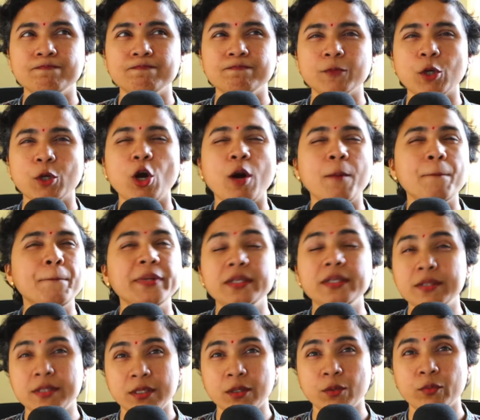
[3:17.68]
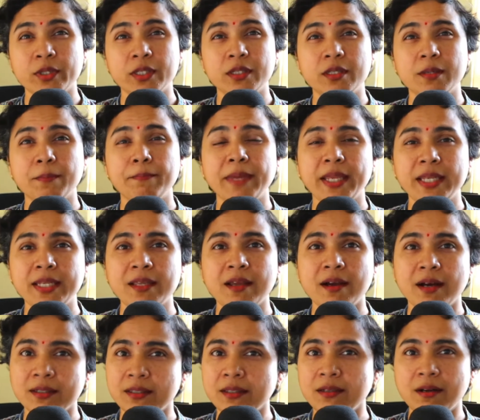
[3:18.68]
compete with many
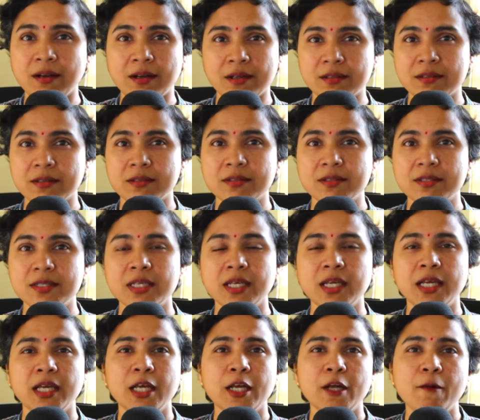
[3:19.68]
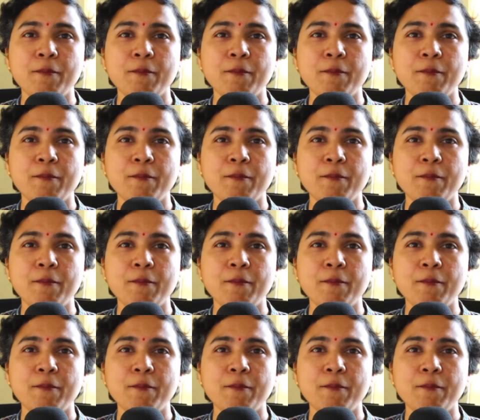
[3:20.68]
other artists.